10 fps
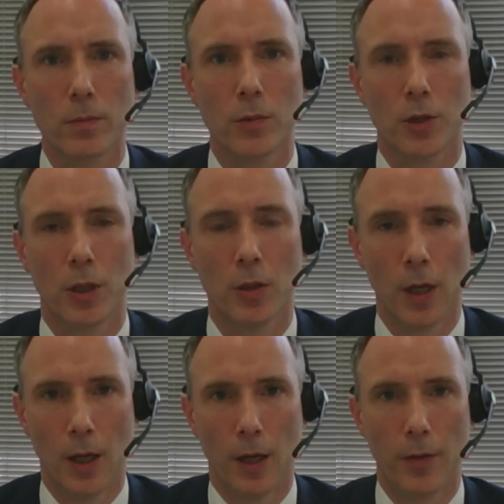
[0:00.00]
So
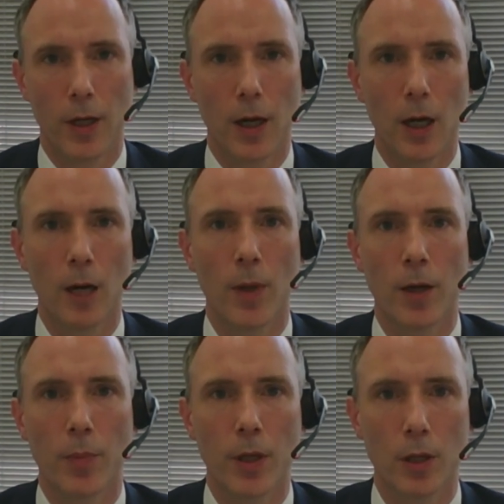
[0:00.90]
the ARM
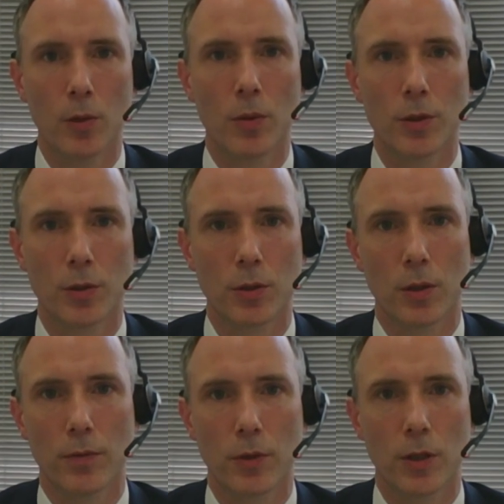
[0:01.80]
IPO was
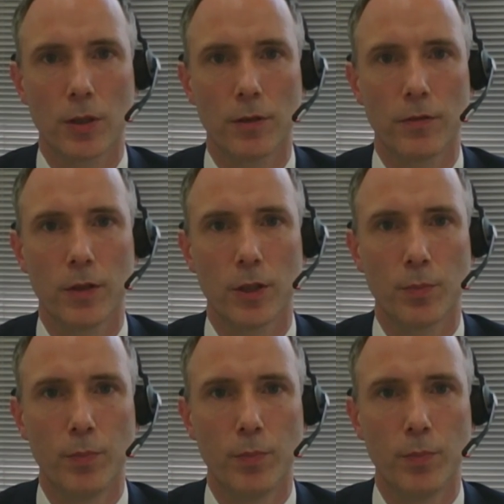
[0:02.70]
obviously the first